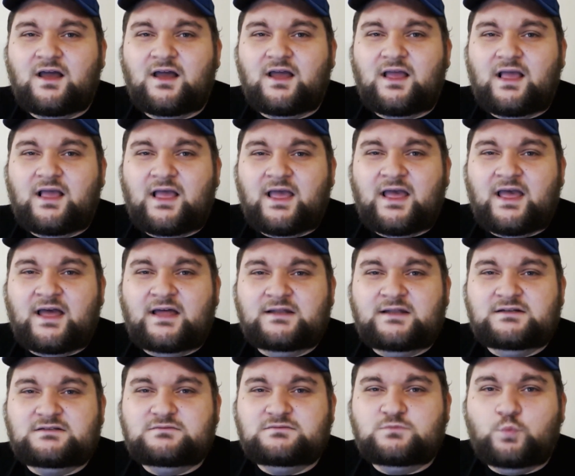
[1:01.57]

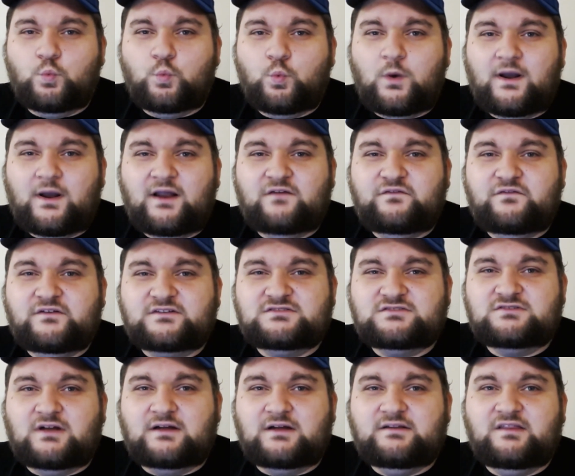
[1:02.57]
And what I feel
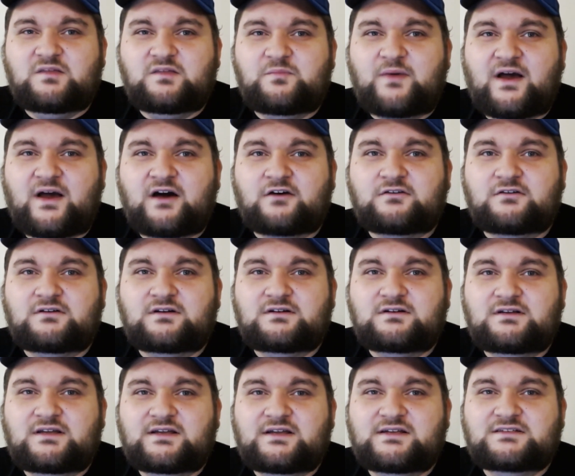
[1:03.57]
strongly about
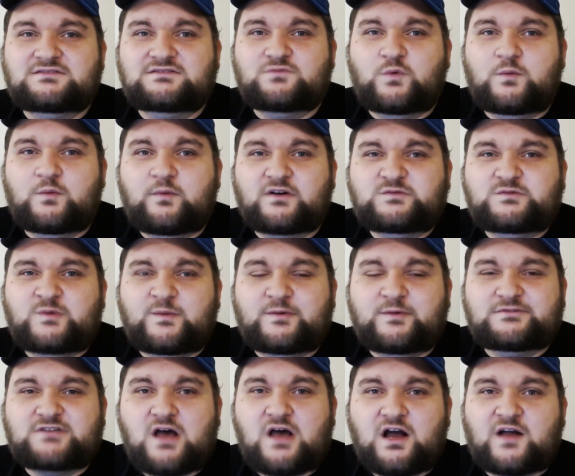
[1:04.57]
is when most people
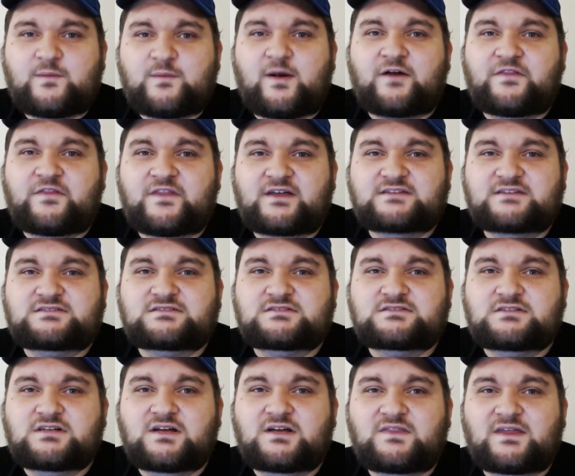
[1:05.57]
talk about this,
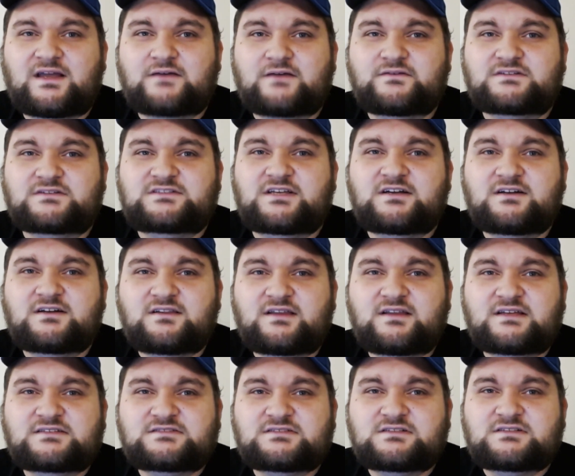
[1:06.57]
they give a tier
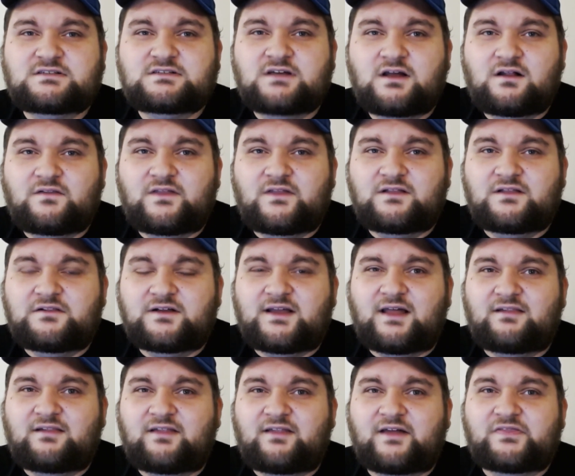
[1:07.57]
list, they look
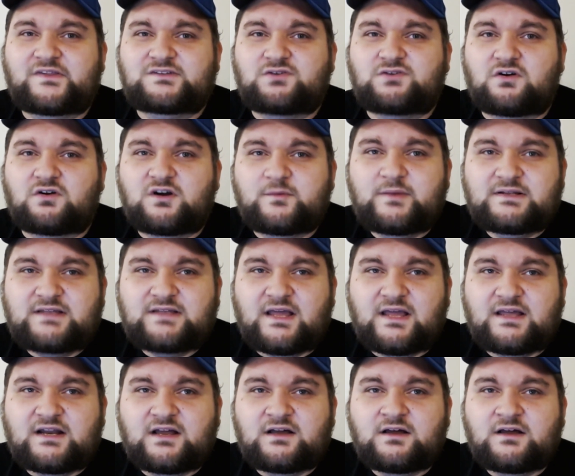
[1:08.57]
at like the tournament
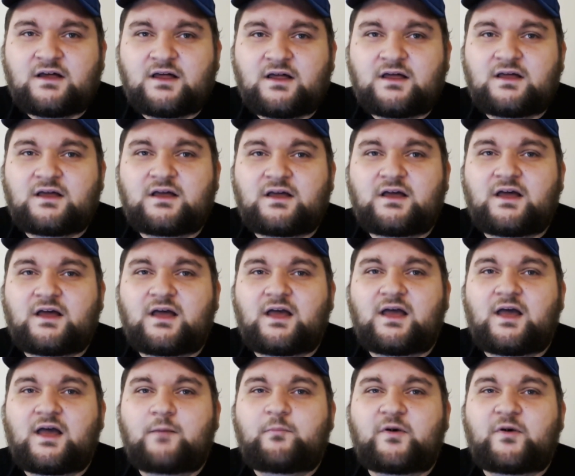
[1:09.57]
data,
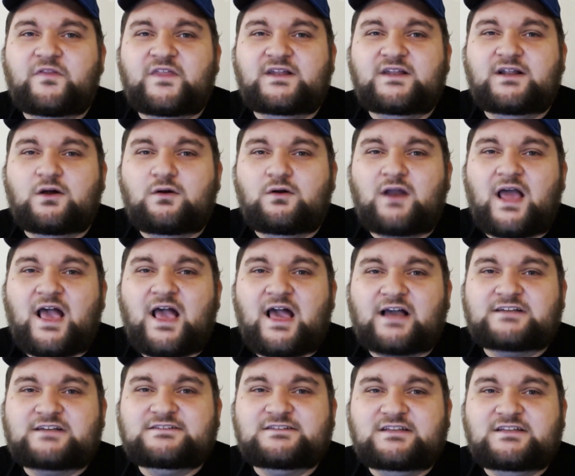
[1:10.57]
but they don't
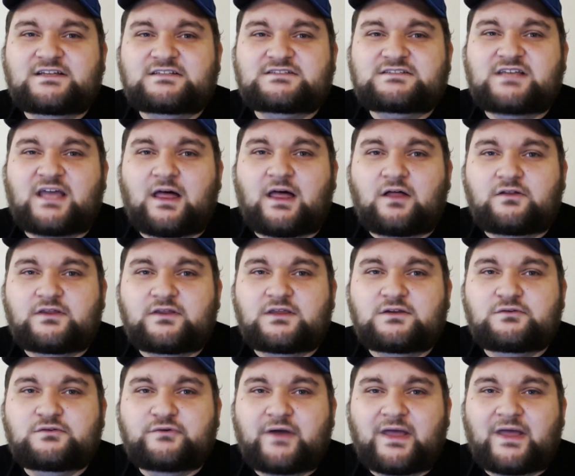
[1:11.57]
actually tell
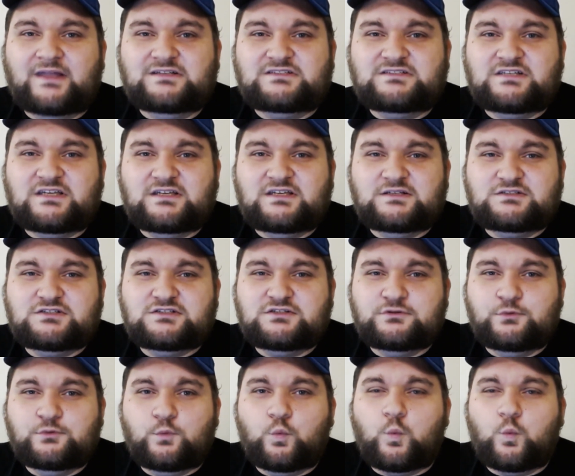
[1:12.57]
you and teach you
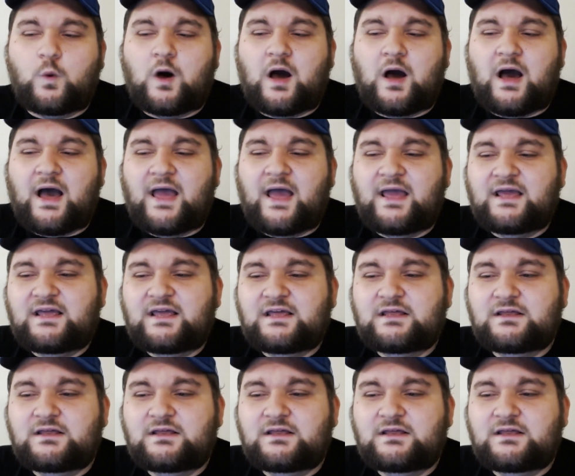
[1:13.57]
why